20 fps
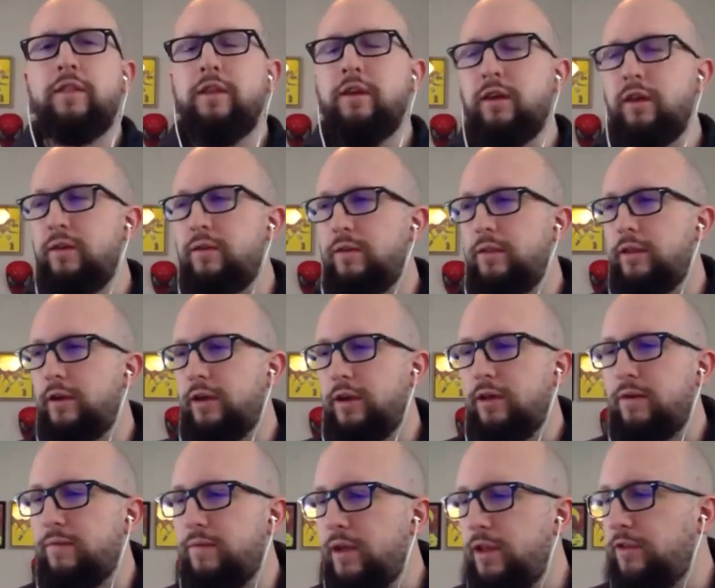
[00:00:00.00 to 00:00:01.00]
the
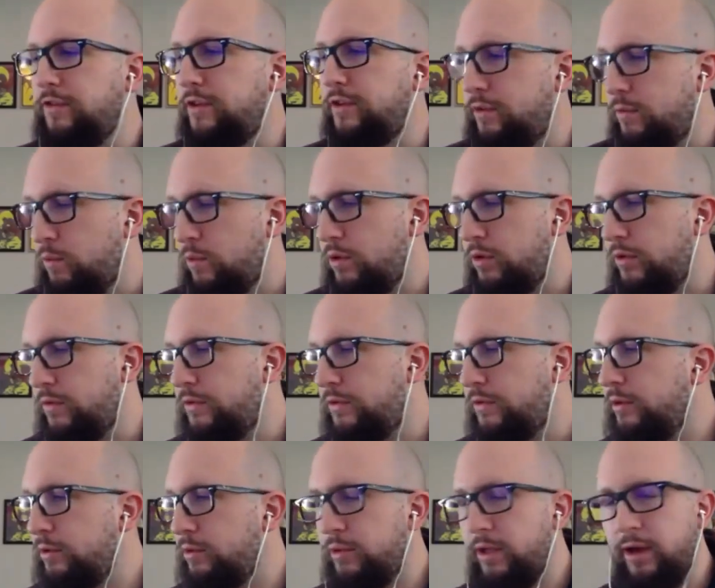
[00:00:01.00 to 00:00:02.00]
convention world
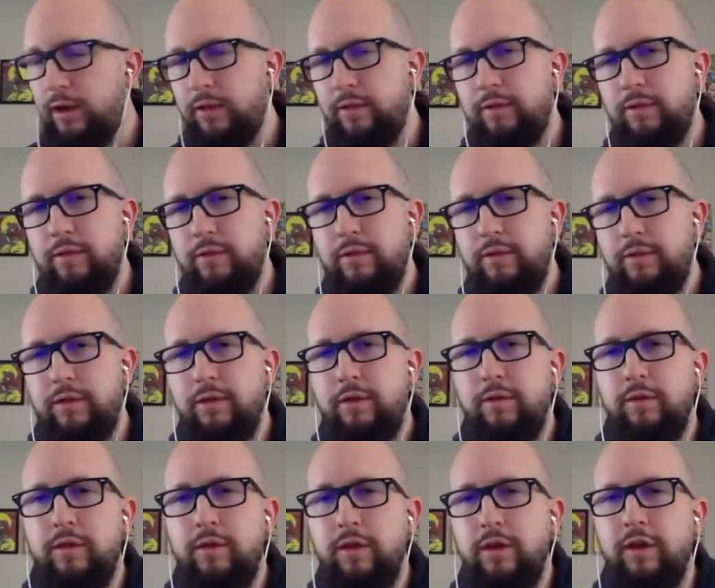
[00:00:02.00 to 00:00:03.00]
too, like
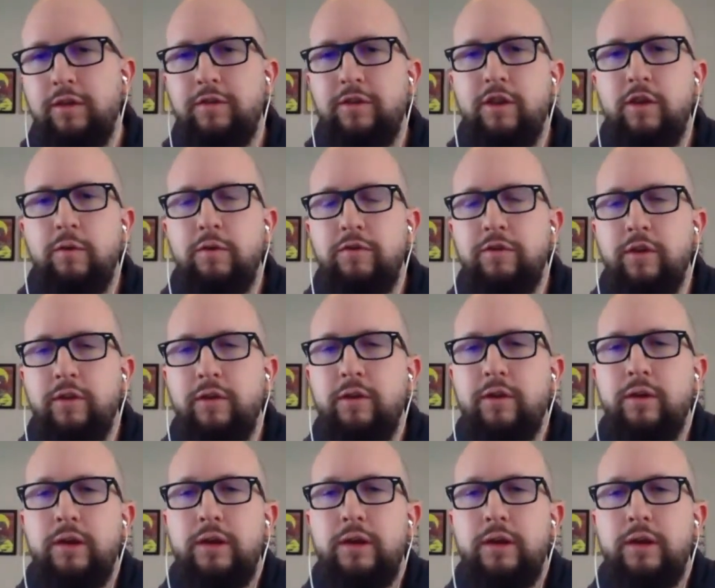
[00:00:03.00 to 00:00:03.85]
you get to know each other.